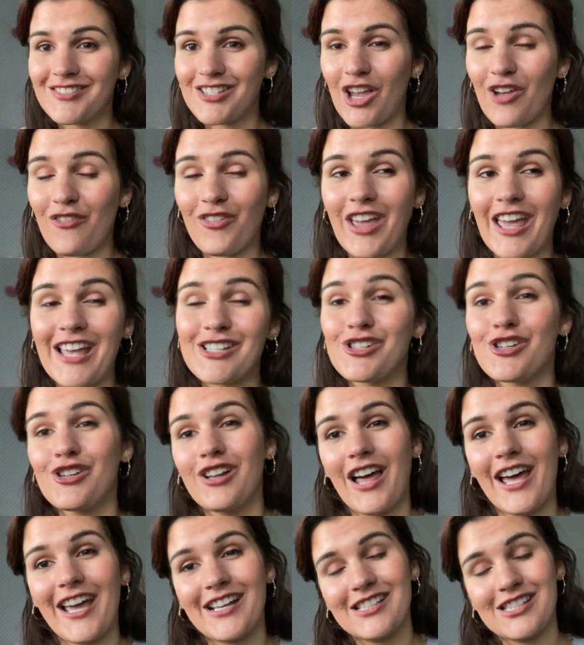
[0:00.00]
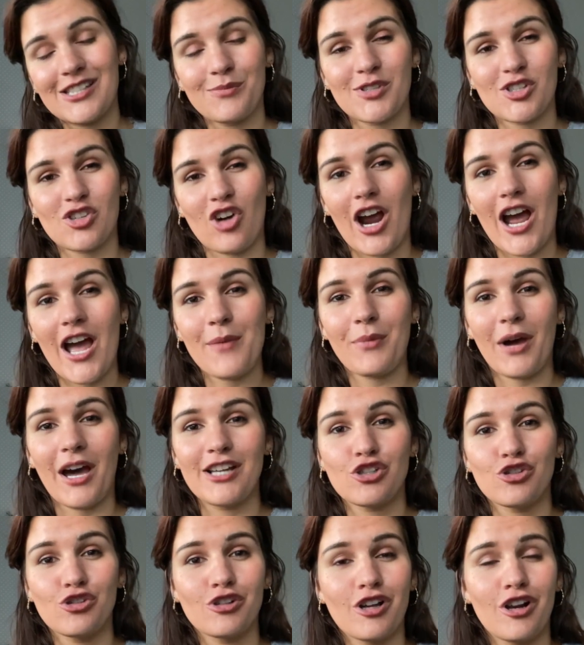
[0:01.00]
Don't forget to like and subscribe subscribe. I
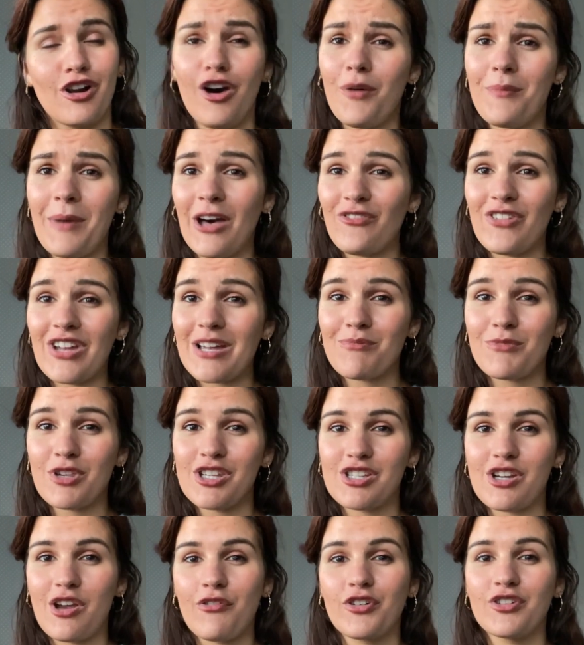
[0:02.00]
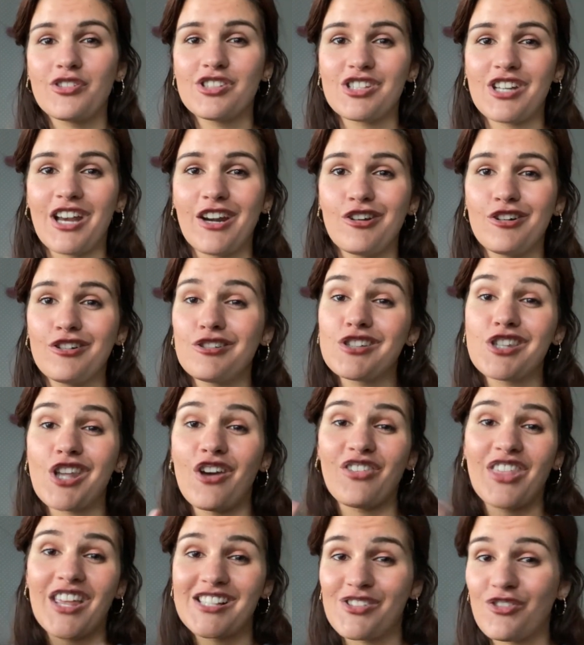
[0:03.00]
talk a lot about vegan beauty over on this channel, so
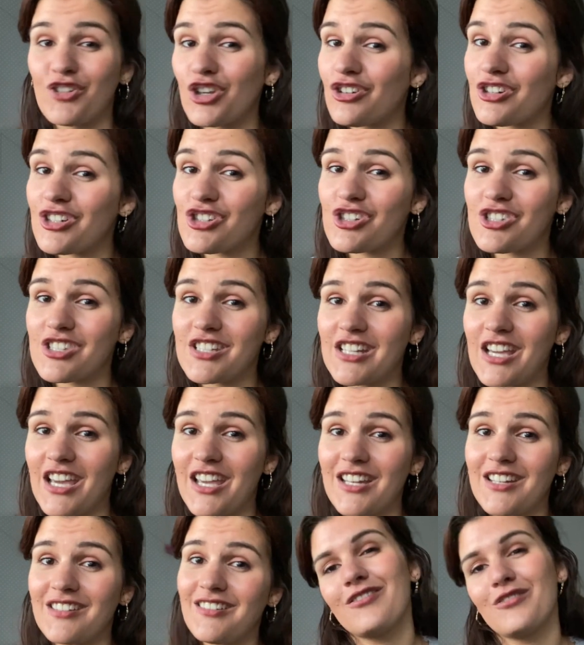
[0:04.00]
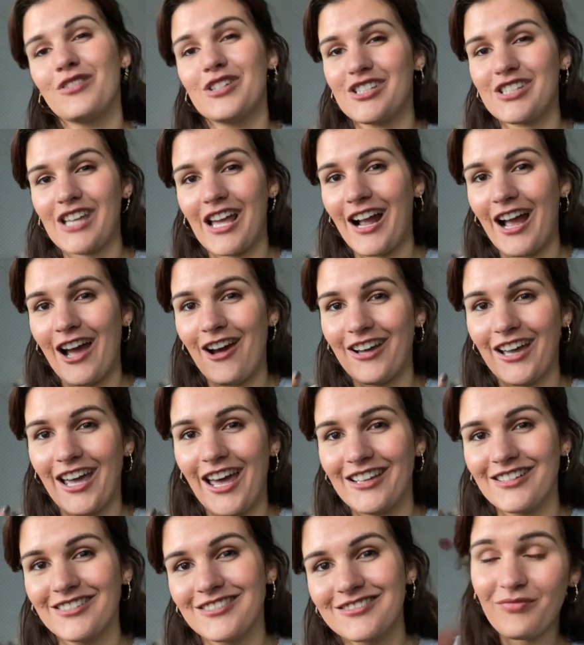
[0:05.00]
if that's something you're interested in, we should hang out
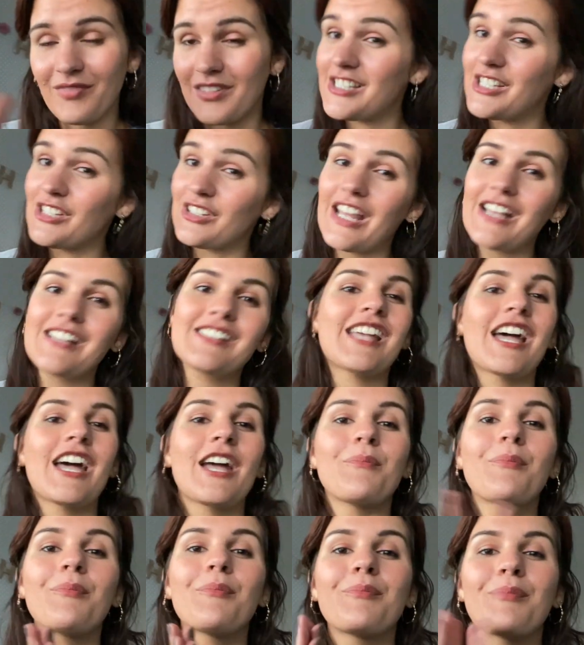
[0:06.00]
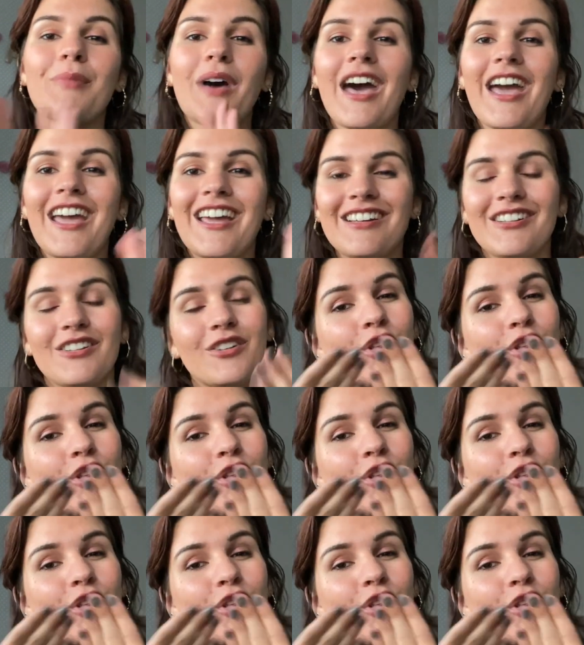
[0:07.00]
again. Until next time, bye!